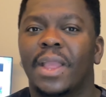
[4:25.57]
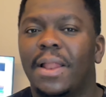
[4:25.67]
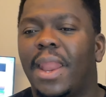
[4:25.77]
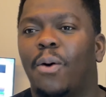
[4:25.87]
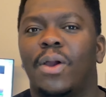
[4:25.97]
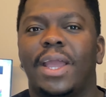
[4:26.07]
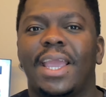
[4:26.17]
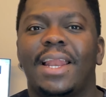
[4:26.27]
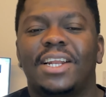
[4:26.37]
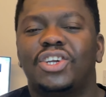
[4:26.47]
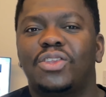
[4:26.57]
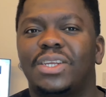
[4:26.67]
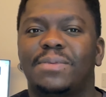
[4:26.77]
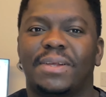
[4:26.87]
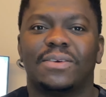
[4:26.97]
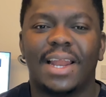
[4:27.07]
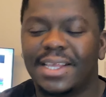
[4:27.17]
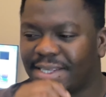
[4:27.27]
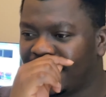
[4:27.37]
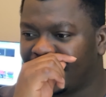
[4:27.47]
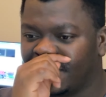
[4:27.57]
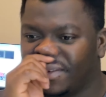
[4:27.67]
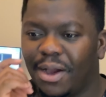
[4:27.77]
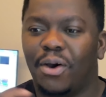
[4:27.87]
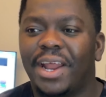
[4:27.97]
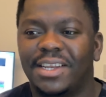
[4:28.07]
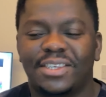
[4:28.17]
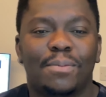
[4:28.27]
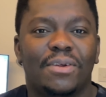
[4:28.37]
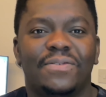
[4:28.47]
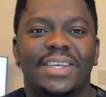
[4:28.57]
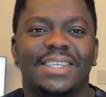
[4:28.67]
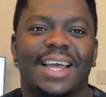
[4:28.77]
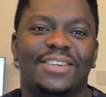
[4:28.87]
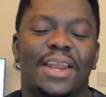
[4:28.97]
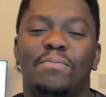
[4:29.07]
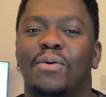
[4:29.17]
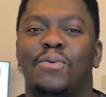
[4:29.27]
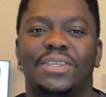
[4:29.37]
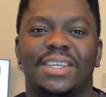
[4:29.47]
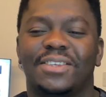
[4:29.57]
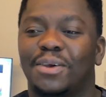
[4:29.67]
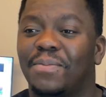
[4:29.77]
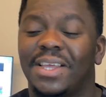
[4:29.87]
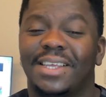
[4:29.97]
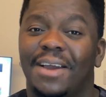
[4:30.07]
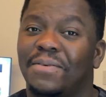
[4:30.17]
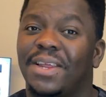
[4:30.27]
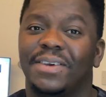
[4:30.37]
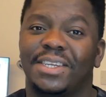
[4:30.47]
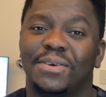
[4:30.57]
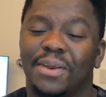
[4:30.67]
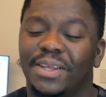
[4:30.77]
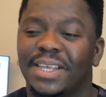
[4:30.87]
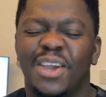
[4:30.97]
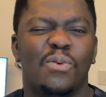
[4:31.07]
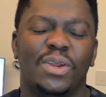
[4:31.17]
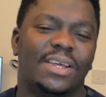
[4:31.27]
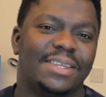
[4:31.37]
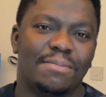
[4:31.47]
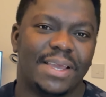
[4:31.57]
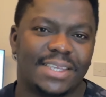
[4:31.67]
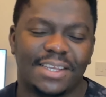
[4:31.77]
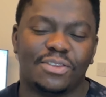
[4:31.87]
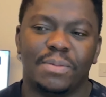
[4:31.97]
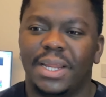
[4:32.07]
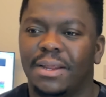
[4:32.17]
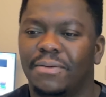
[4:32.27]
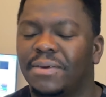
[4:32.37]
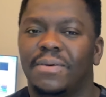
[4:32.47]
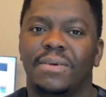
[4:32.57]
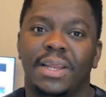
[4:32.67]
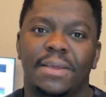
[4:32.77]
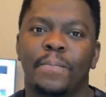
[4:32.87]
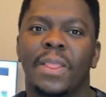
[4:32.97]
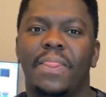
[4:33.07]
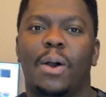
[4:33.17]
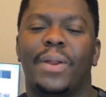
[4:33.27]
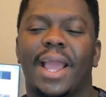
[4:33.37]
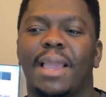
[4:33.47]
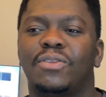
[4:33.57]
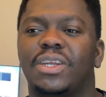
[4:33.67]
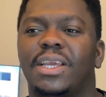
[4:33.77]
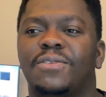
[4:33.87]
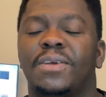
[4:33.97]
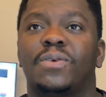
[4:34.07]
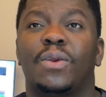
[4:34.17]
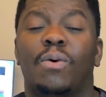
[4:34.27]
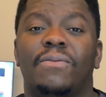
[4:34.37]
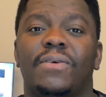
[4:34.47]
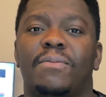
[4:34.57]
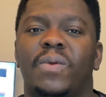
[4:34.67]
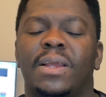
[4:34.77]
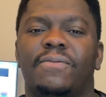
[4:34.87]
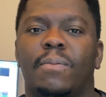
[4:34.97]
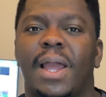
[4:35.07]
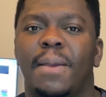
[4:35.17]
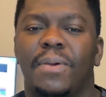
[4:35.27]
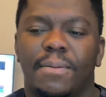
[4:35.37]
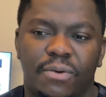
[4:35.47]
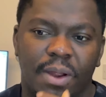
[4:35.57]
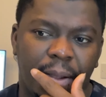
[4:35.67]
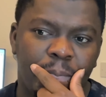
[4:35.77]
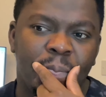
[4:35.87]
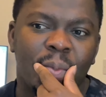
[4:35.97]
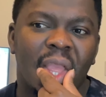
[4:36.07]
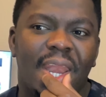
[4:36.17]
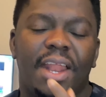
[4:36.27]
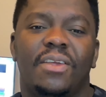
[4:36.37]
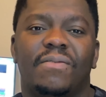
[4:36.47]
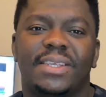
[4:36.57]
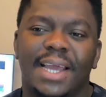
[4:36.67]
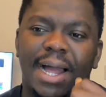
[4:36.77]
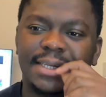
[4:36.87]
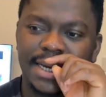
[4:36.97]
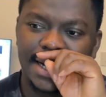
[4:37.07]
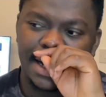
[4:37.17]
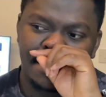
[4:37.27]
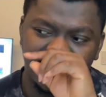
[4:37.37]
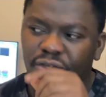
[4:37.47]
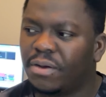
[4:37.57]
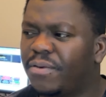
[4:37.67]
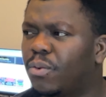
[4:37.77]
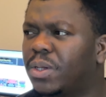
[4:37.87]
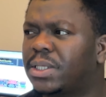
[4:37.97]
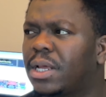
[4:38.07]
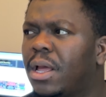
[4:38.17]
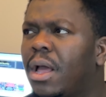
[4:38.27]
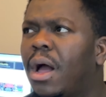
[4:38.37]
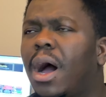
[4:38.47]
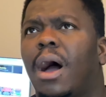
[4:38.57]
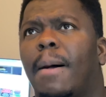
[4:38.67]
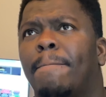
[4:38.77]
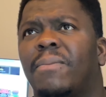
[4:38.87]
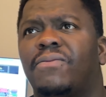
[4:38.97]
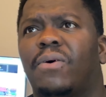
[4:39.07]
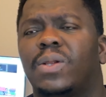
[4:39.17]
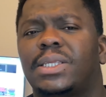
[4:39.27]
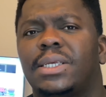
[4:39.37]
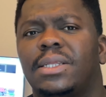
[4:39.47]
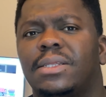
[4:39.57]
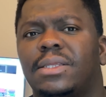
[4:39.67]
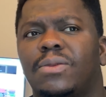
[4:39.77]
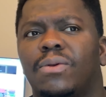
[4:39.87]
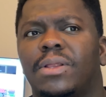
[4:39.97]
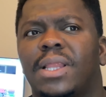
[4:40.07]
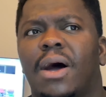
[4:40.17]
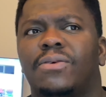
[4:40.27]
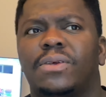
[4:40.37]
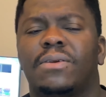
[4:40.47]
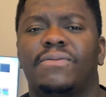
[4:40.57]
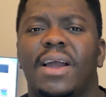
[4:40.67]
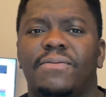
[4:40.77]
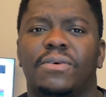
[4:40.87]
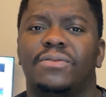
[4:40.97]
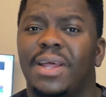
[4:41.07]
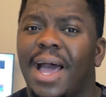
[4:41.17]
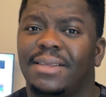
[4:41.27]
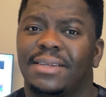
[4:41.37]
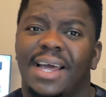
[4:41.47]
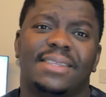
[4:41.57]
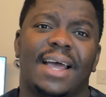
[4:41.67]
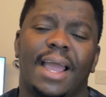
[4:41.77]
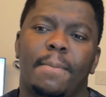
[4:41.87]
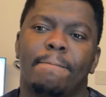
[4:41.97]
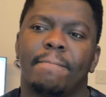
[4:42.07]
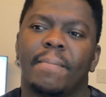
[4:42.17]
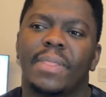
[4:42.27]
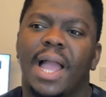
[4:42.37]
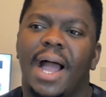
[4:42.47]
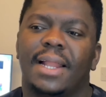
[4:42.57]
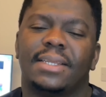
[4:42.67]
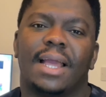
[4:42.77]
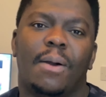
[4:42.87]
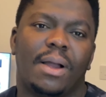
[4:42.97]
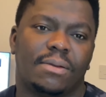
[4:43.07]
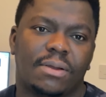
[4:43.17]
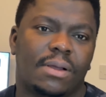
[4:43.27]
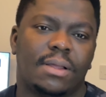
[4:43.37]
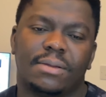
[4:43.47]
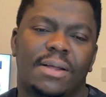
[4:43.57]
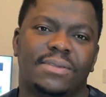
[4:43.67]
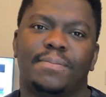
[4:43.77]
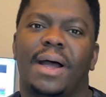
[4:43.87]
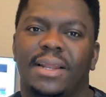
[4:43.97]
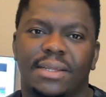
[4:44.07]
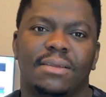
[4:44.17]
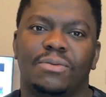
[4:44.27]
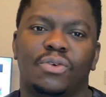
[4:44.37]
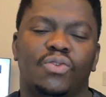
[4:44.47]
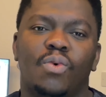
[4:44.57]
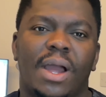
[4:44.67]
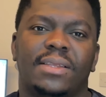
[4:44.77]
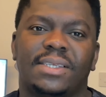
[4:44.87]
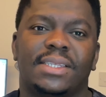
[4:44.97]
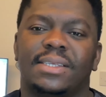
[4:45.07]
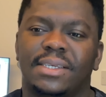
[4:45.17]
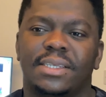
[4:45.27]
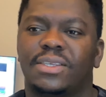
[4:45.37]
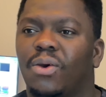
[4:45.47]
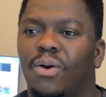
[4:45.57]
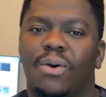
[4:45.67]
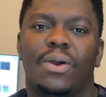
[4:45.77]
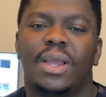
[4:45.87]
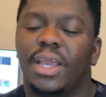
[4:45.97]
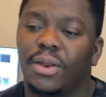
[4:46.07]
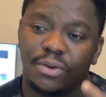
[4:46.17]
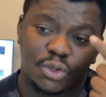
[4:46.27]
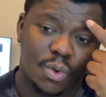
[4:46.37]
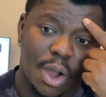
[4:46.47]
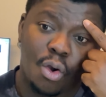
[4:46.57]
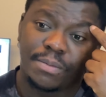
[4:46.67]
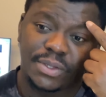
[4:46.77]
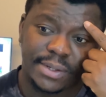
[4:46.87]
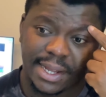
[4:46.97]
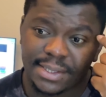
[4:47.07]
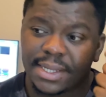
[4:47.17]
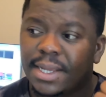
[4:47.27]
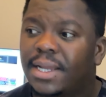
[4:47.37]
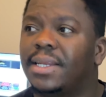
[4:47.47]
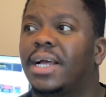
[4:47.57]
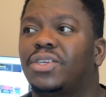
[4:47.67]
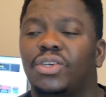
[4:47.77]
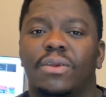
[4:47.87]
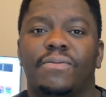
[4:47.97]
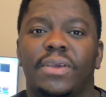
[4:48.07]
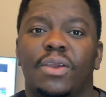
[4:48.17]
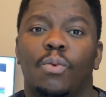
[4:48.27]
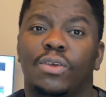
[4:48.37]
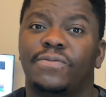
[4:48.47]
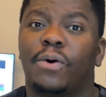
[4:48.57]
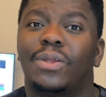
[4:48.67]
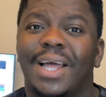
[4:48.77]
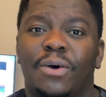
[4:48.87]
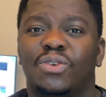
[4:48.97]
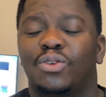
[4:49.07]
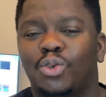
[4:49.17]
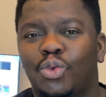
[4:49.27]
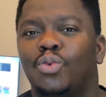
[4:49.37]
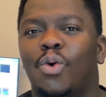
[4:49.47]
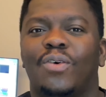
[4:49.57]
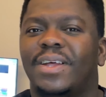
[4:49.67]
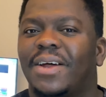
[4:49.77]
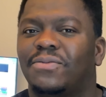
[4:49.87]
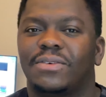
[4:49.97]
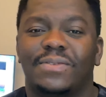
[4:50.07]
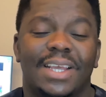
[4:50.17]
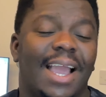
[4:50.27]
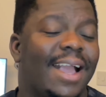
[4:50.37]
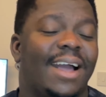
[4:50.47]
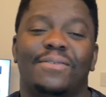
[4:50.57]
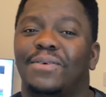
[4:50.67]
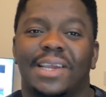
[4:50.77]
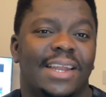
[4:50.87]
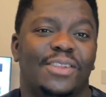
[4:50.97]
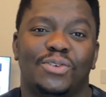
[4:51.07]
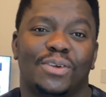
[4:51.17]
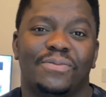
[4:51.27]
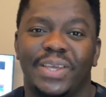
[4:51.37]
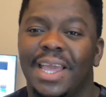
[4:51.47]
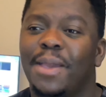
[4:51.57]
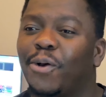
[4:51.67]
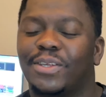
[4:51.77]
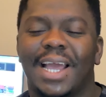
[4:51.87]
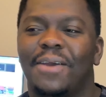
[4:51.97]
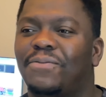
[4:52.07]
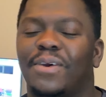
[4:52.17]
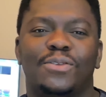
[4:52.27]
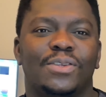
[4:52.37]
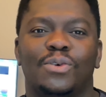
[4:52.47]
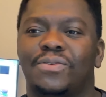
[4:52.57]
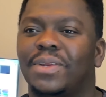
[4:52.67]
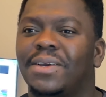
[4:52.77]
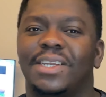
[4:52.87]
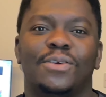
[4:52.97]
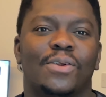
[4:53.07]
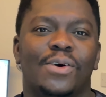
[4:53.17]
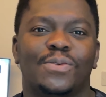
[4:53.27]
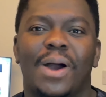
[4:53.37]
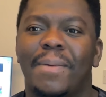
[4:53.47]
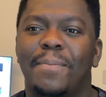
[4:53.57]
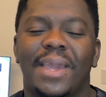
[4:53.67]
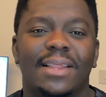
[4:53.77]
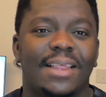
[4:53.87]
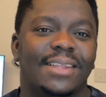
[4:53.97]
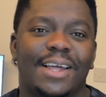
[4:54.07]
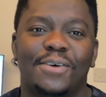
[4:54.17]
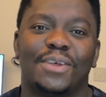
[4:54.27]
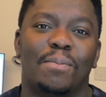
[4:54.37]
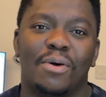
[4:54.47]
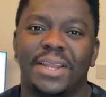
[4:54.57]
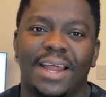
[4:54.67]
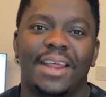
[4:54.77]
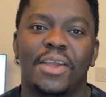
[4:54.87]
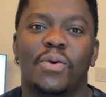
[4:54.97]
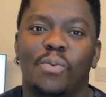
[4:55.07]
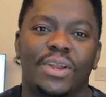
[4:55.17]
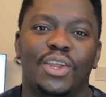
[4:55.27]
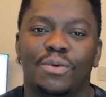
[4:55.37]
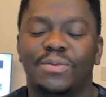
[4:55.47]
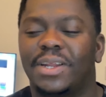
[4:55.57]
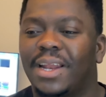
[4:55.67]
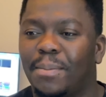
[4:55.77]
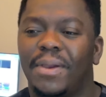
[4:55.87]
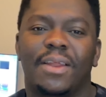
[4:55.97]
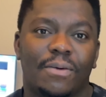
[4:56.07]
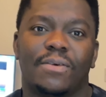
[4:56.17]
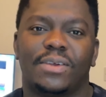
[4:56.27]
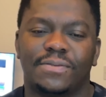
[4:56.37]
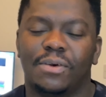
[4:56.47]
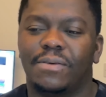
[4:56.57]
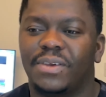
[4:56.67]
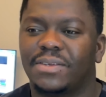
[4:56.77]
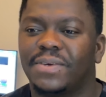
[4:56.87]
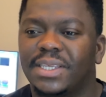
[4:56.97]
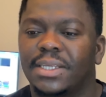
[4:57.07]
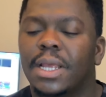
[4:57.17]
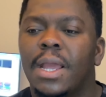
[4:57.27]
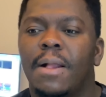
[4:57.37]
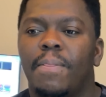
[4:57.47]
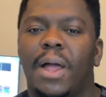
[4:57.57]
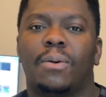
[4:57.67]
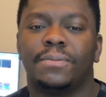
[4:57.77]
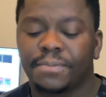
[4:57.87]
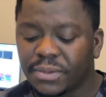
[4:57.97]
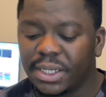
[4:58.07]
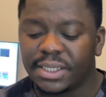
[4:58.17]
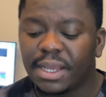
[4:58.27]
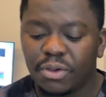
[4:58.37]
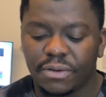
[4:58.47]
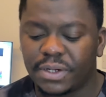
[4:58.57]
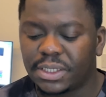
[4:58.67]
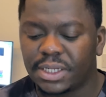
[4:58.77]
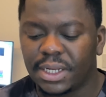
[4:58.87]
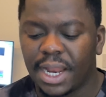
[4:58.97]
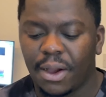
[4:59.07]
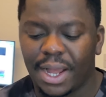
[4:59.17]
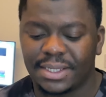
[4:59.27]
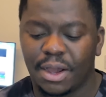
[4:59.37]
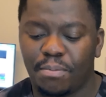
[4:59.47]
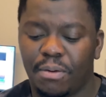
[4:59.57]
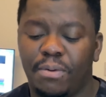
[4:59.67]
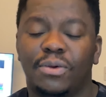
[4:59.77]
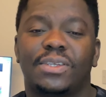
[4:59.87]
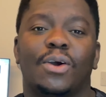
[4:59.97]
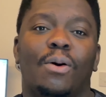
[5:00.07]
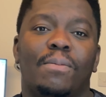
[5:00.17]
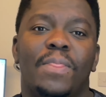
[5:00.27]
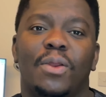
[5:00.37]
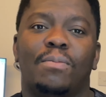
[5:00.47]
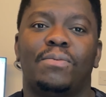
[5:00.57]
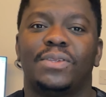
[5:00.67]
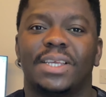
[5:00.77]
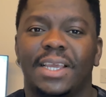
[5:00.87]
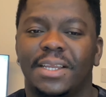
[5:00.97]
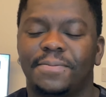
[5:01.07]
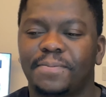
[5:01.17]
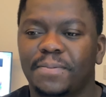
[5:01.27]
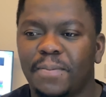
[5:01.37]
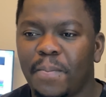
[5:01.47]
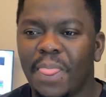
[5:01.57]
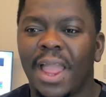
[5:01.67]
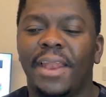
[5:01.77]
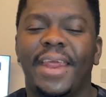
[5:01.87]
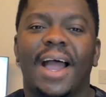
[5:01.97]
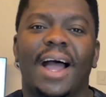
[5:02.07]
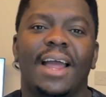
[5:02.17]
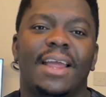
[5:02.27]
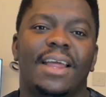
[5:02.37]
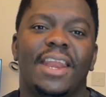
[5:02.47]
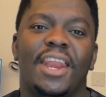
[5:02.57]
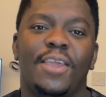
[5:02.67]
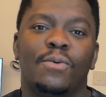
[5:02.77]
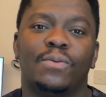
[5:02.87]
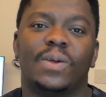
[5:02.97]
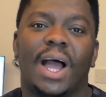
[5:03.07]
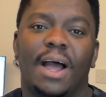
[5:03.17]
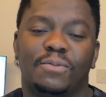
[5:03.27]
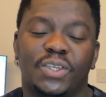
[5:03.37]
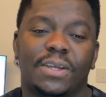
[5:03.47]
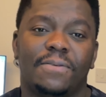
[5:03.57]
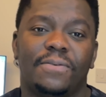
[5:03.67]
Now, in addition to this particular incentive, now some universities are actually proposing some things that are really ridiculous, which doesn't make sense to me really. Now, when I came to the UK 2021 February for my MBA program, now the university I attended, my tuition fee was 14,500 as at that time, and our counterpart, those who are citizens or those who are home students, their tuition fee was 4,250. I can't forget that tuition fee, because I felt it was really ridiculous. Why am I paying 10,000 more than what the home students are paying? Of course, for obvious reasons. Now, this same university now has now proposed or put in their new tuition